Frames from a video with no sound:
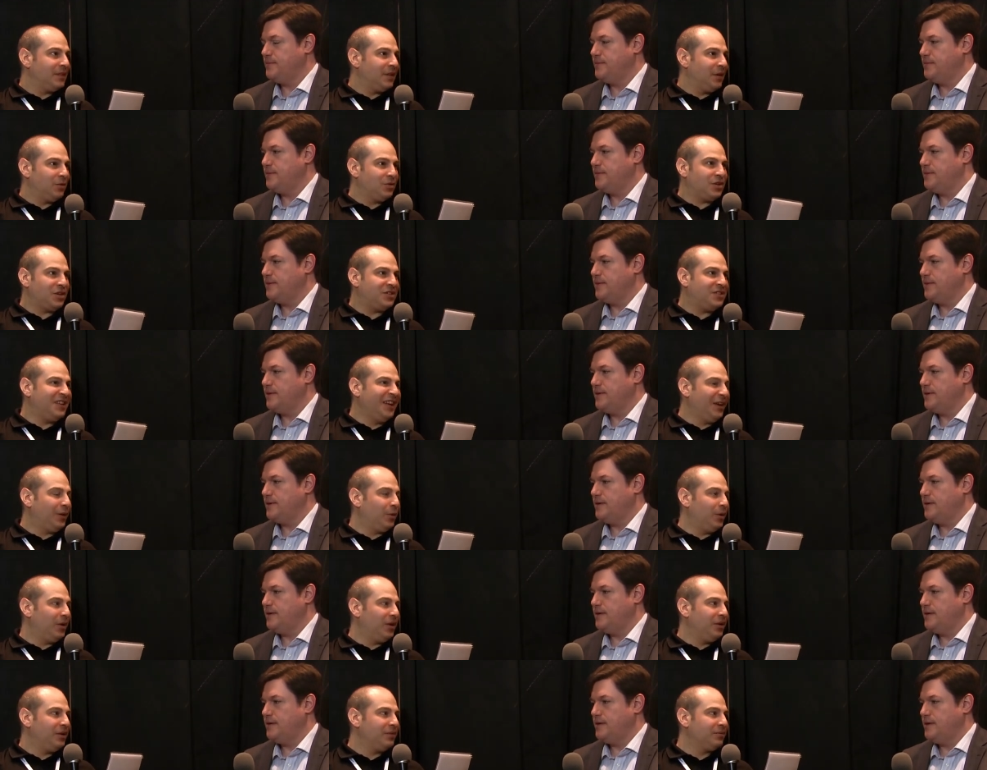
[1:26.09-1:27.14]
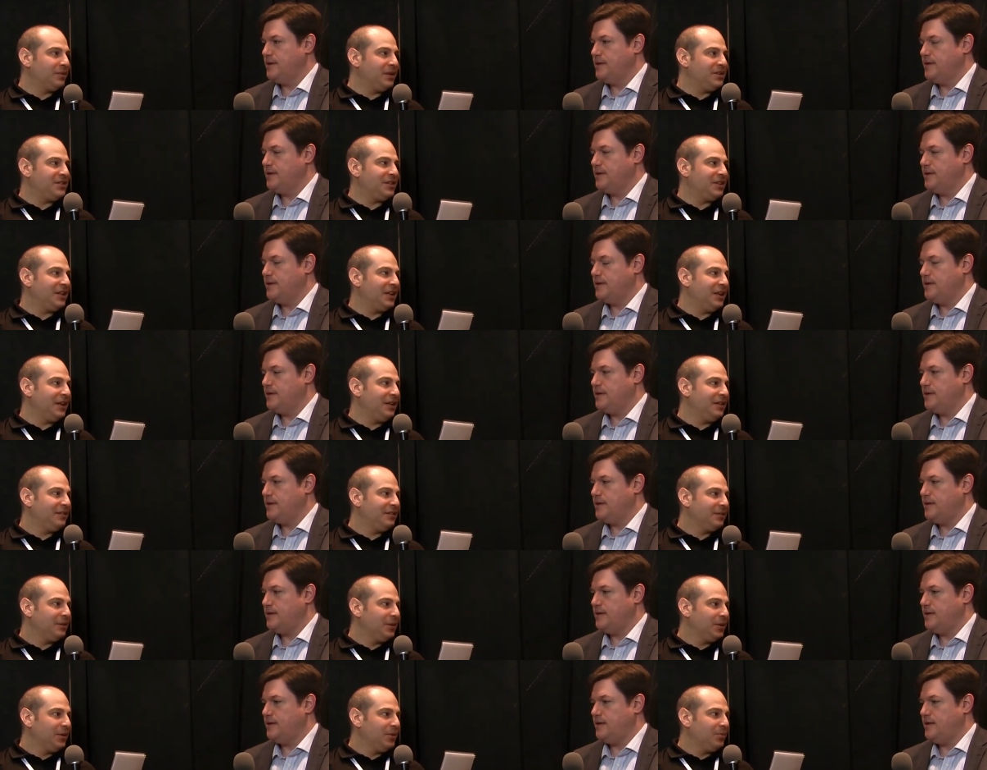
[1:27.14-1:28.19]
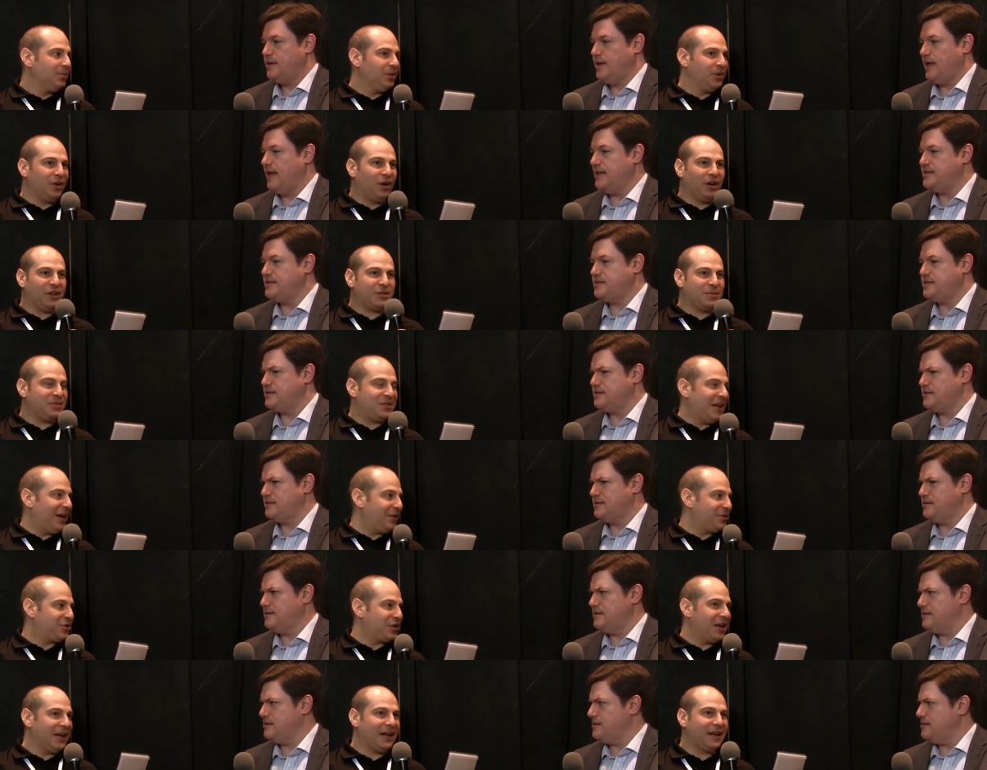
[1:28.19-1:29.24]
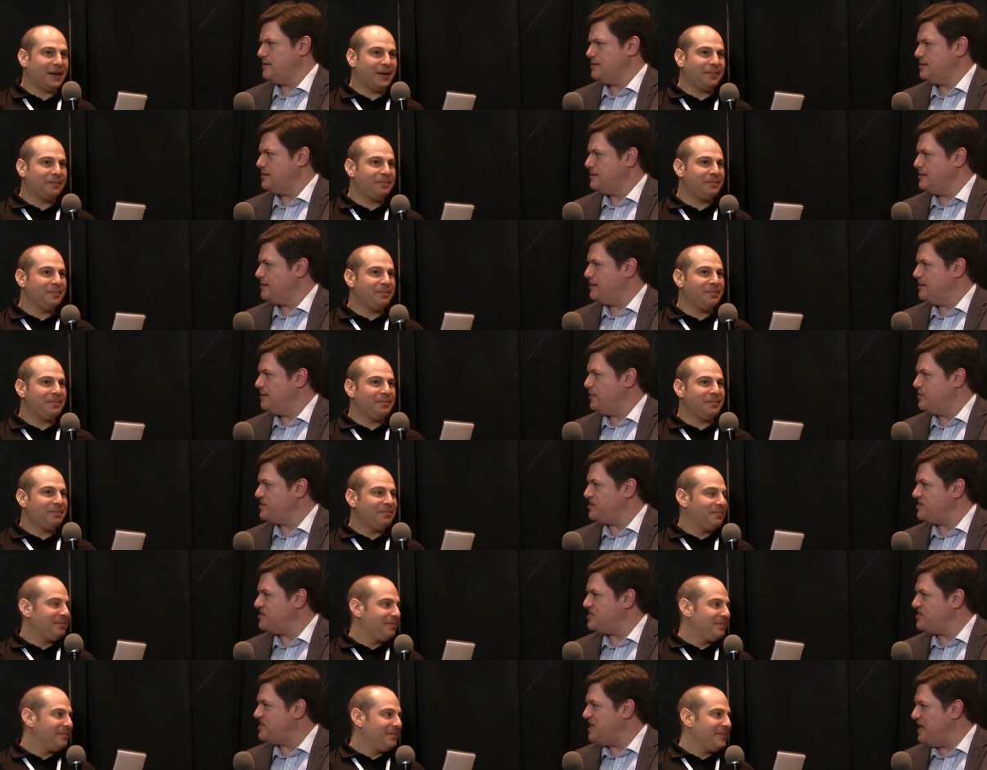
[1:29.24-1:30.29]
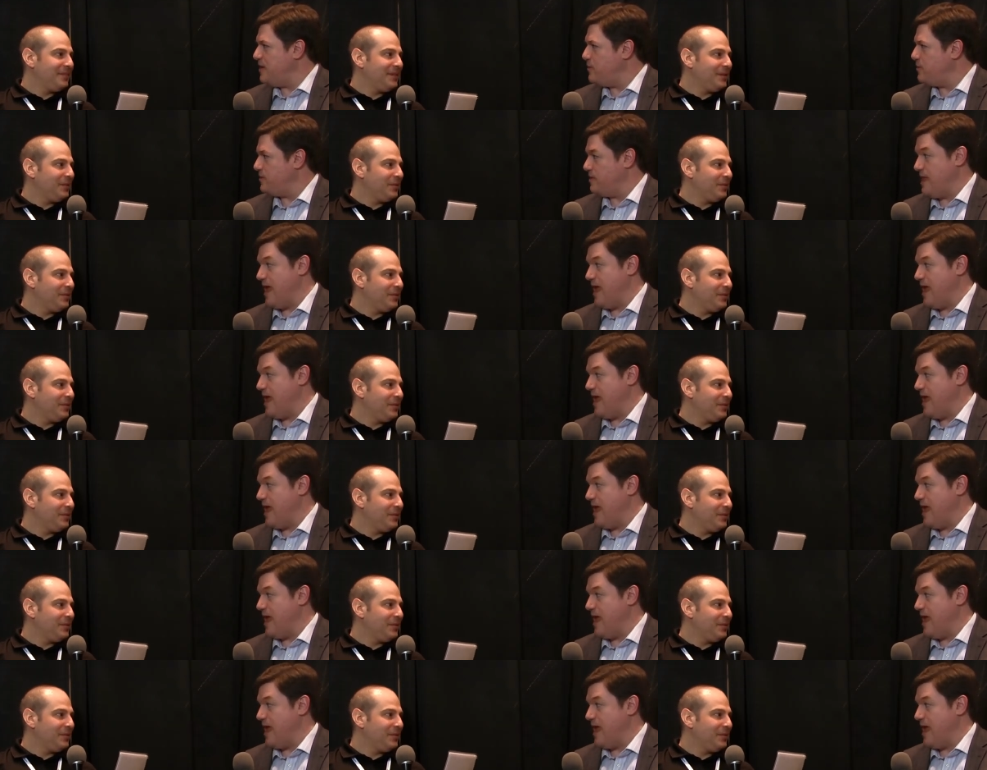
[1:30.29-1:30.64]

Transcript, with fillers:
Speaker 1: There was a sequel recently with an it's, awesome soundtrack there was
Speaker 2: a sequel